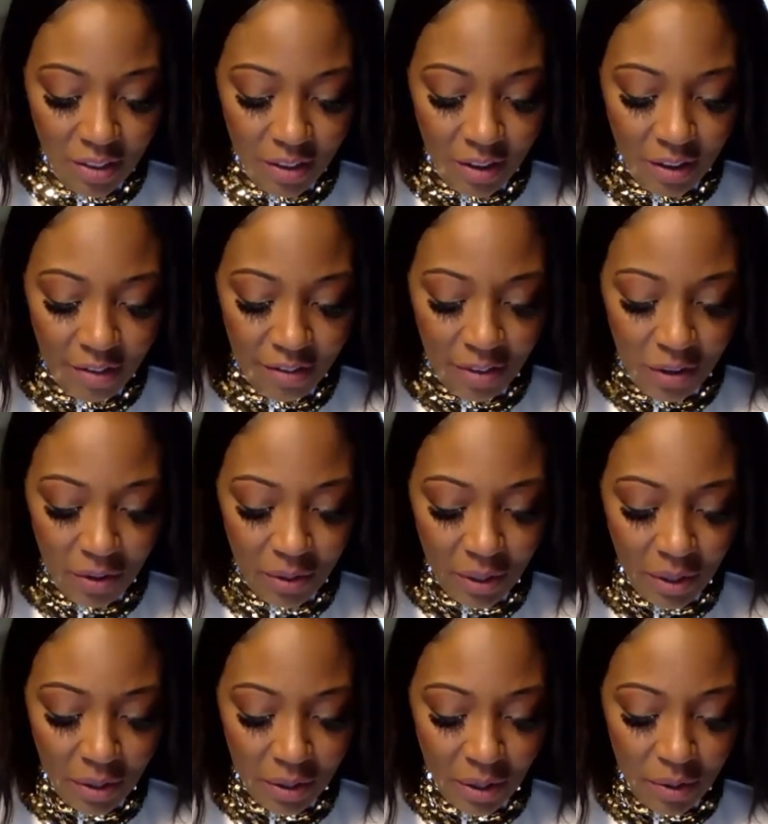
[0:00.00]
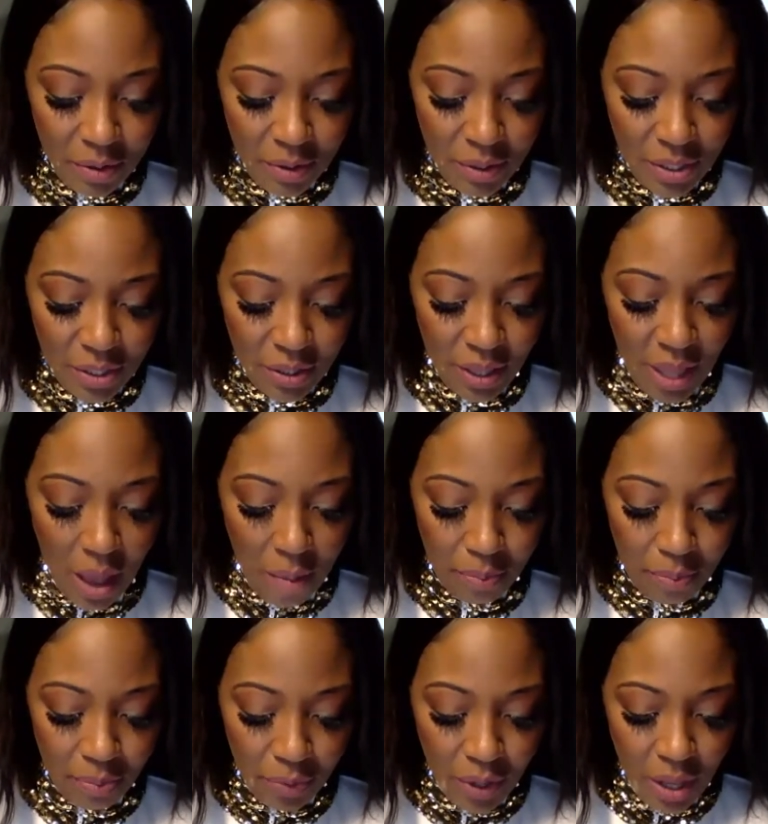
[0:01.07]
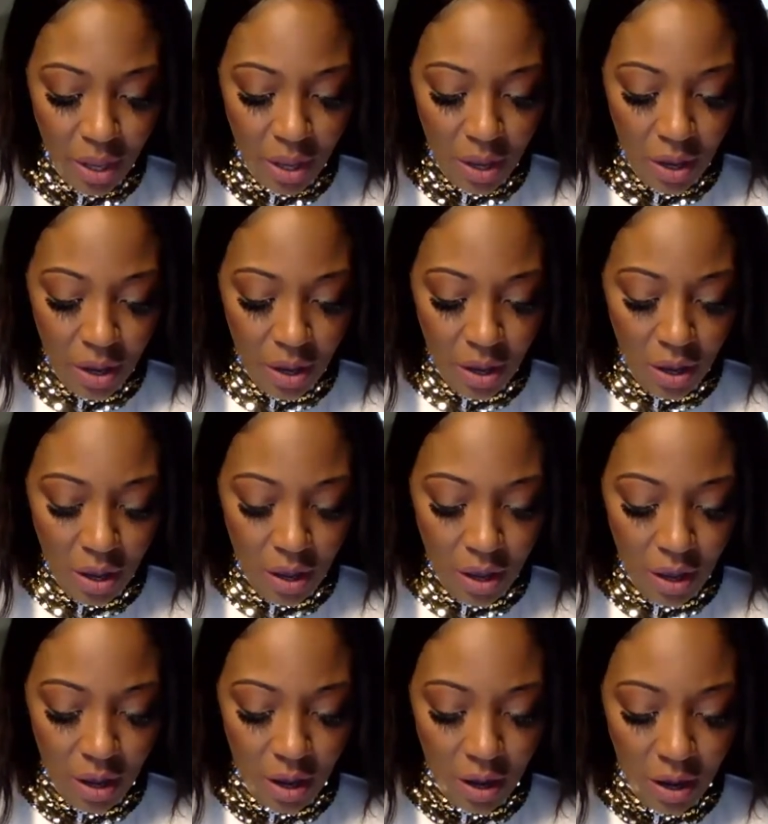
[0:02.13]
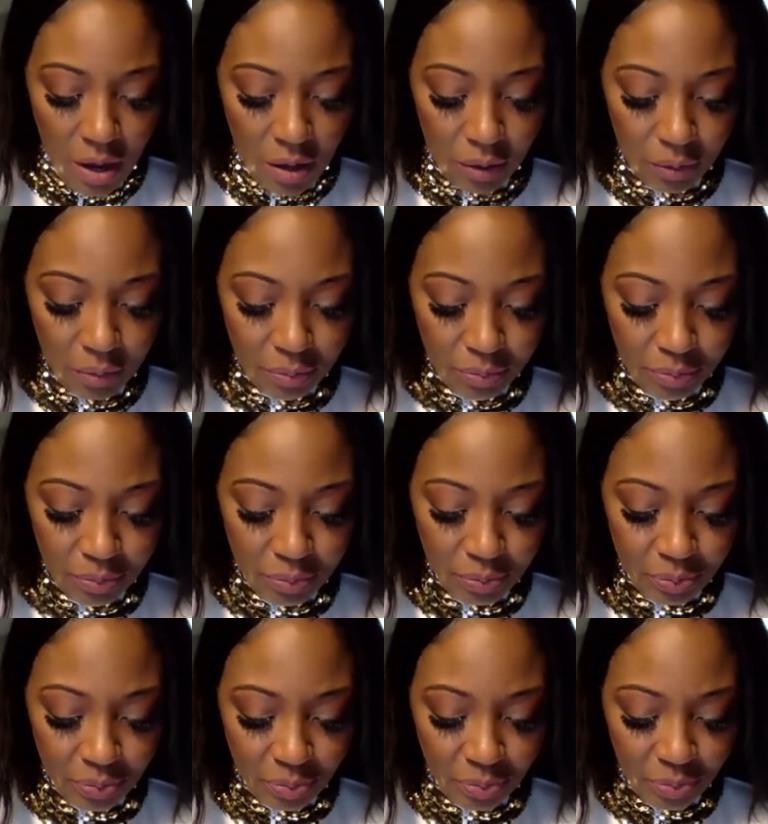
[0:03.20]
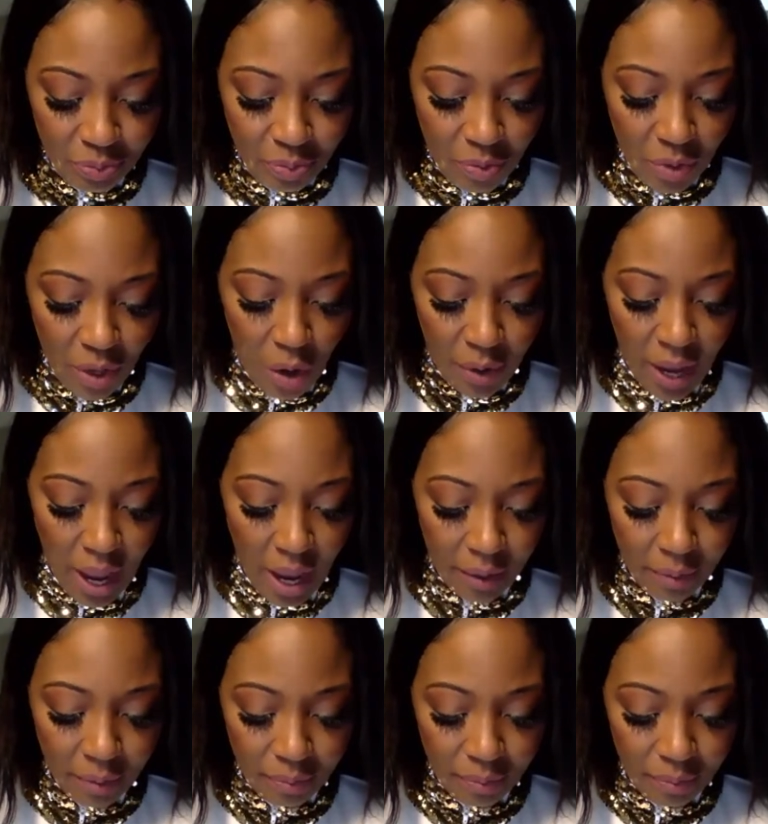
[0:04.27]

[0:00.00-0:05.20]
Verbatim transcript: the photo goes to that. Um, okay.